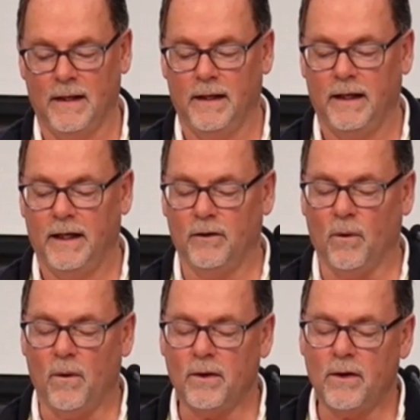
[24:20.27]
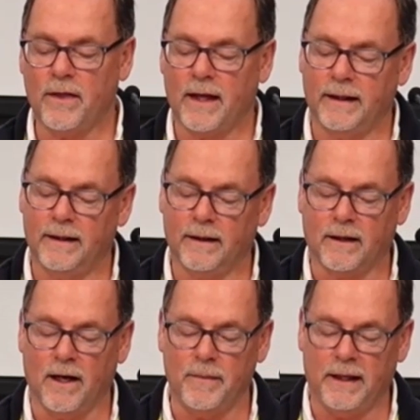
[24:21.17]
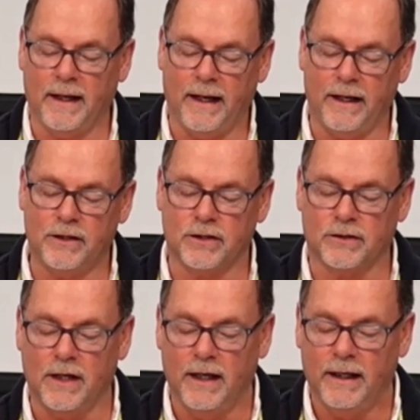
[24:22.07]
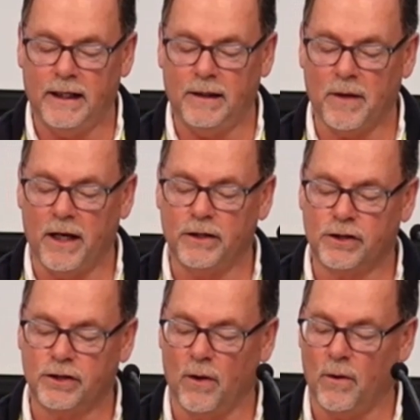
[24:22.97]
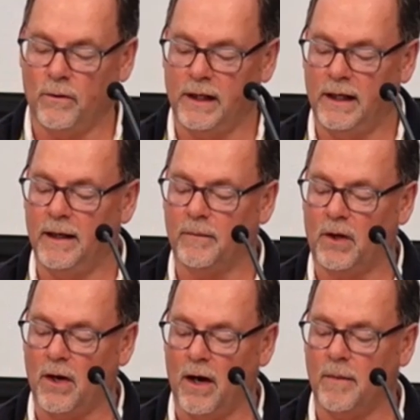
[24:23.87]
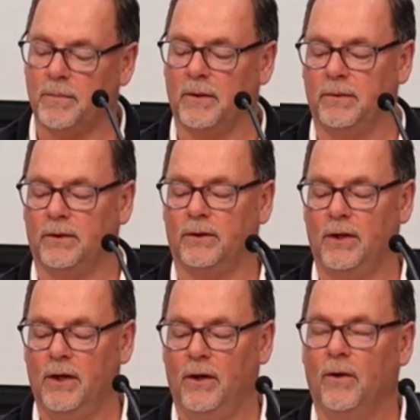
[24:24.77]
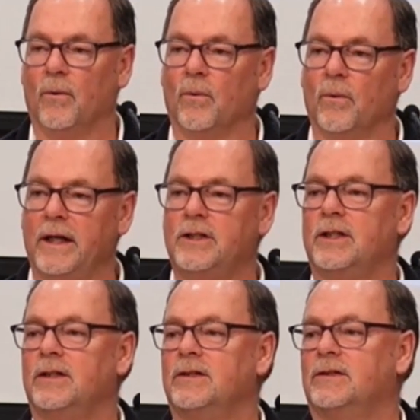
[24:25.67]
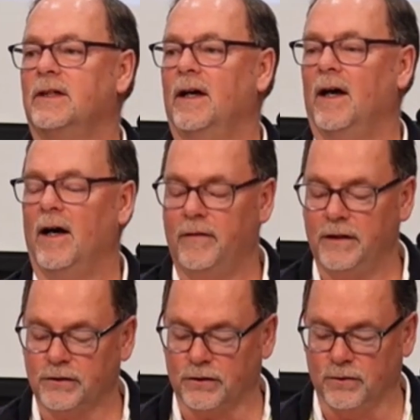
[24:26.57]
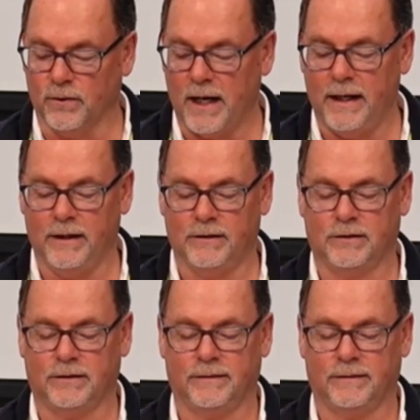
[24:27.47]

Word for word: In order that in the coming ages he might show the incomparable riches of his grace,